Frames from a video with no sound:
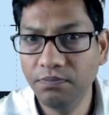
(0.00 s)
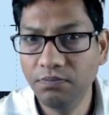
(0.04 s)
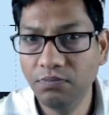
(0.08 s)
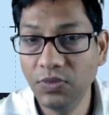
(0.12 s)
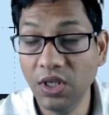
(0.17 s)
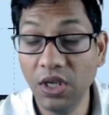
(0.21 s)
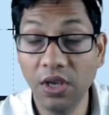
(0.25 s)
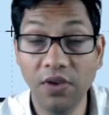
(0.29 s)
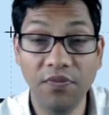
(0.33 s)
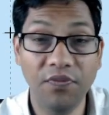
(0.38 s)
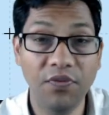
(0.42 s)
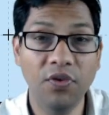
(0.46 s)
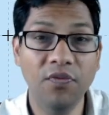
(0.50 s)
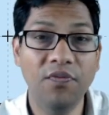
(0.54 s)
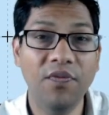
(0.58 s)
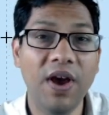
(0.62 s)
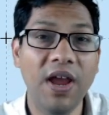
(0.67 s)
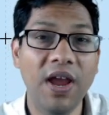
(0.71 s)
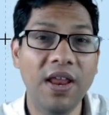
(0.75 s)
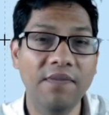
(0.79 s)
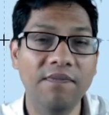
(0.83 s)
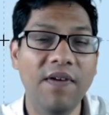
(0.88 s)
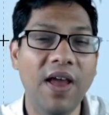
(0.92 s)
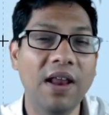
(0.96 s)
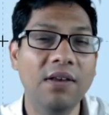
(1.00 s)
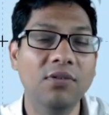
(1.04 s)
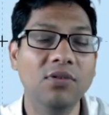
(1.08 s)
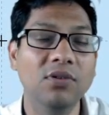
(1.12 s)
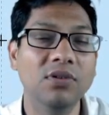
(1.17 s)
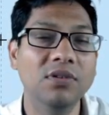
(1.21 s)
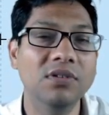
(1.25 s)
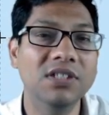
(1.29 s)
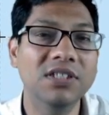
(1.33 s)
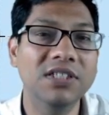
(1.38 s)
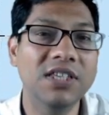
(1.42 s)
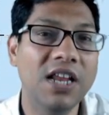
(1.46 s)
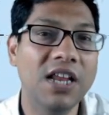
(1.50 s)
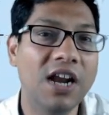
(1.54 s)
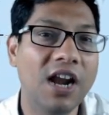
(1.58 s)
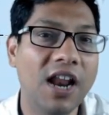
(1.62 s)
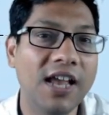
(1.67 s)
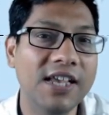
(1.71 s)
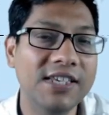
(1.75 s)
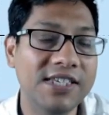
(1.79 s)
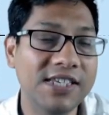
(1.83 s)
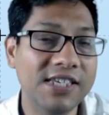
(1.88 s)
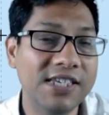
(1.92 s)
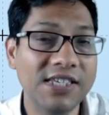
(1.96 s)
Now if you find value in this
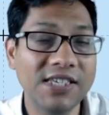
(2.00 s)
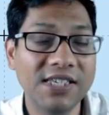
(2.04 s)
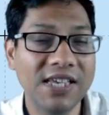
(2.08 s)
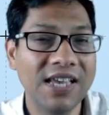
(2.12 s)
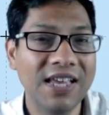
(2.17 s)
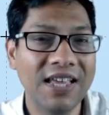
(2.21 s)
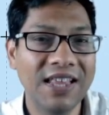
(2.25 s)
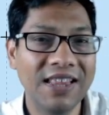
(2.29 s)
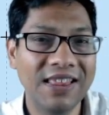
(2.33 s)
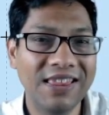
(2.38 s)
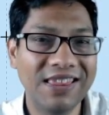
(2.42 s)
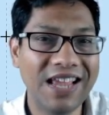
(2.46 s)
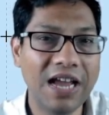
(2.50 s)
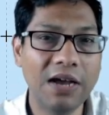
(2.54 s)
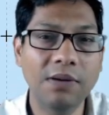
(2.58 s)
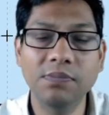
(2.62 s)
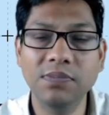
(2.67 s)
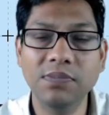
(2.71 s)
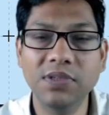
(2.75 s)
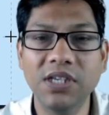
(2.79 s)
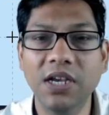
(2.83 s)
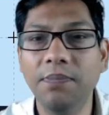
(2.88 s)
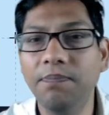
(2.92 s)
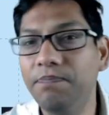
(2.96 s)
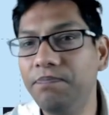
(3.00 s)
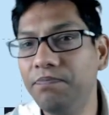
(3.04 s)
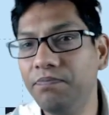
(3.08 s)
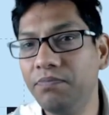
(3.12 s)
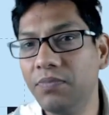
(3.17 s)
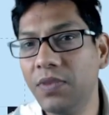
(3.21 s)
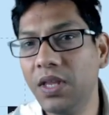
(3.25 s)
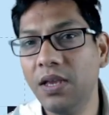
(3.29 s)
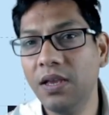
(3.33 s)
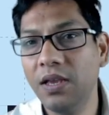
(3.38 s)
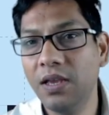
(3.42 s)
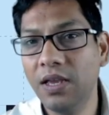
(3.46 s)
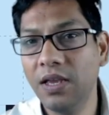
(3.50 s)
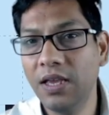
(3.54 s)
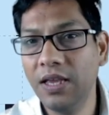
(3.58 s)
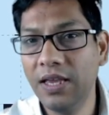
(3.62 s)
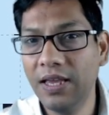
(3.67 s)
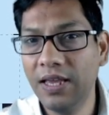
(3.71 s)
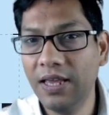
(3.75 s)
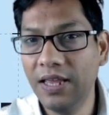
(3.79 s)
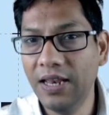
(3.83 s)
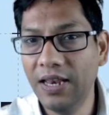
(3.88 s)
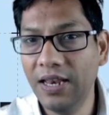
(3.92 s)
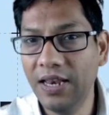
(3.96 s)
analysis, thumbs up,
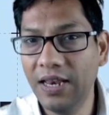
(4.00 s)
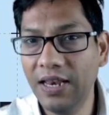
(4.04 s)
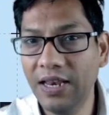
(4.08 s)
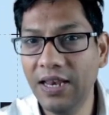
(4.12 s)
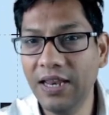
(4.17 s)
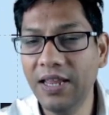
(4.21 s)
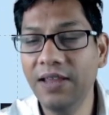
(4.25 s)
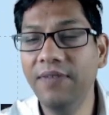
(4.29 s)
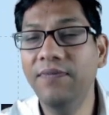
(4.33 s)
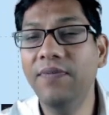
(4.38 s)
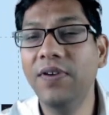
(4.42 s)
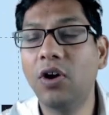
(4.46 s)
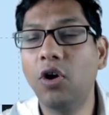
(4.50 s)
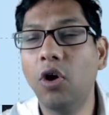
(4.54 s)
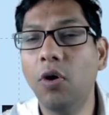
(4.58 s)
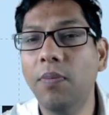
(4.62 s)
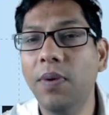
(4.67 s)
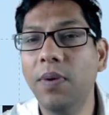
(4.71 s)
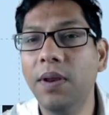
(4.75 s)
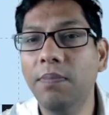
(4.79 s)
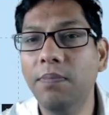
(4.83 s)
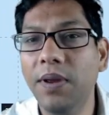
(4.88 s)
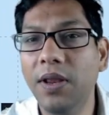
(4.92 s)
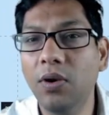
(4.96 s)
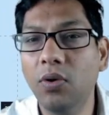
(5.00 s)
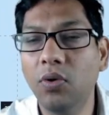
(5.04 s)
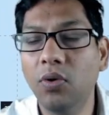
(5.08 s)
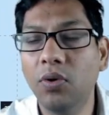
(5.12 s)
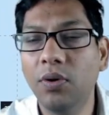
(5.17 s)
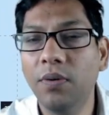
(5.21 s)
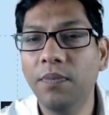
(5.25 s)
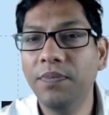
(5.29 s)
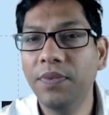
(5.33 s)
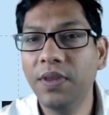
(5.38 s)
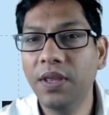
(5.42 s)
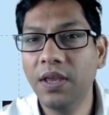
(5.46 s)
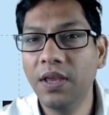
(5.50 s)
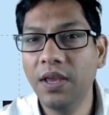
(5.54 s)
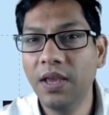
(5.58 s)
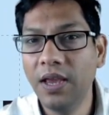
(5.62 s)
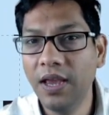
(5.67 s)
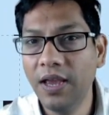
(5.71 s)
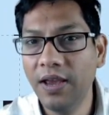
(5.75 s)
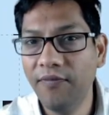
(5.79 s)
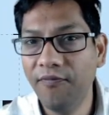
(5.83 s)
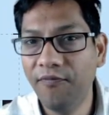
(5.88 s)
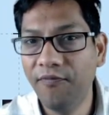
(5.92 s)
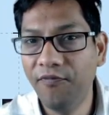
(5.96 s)
leave a comment below,
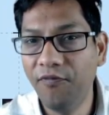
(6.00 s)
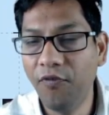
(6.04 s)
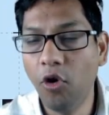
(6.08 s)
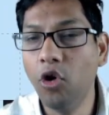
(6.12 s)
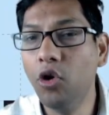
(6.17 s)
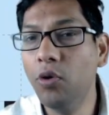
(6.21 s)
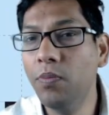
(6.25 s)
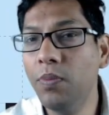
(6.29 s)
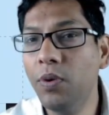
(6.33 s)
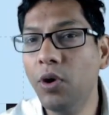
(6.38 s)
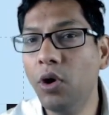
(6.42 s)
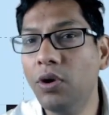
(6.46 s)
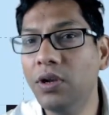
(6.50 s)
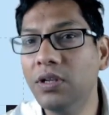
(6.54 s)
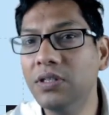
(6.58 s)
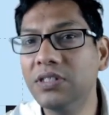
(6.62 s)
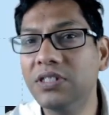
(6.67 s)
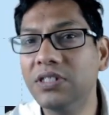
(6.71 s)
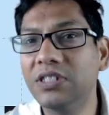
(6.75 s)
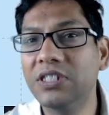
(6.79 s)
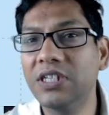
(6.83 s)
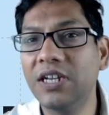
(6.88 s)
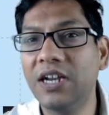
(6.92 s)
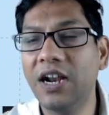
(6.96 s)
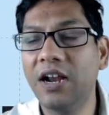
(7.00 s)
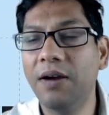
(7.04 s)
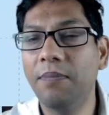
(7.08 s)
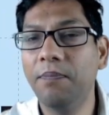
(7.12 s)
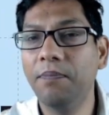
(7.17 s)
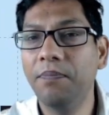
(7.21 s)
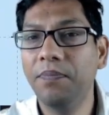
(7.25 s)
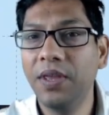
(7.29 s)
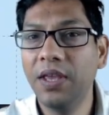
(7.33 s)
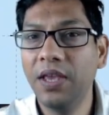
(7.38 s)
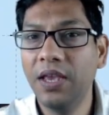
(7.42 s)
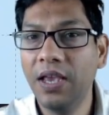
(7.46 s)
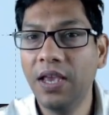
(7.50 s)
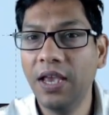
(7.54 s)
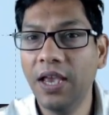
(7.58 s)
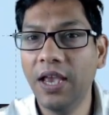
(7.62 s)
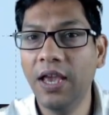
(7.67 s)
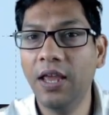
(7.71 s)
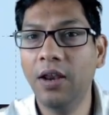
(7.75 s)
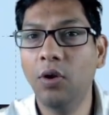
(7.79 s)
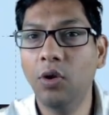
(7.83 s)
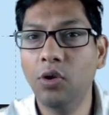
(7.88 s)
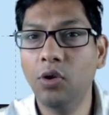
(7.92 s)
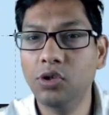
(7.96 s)
follow me on Instagram,
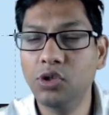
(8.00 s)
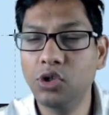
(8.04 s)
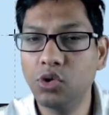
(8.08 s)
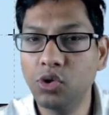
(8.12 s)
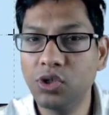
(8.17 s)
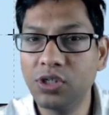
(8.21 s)
and also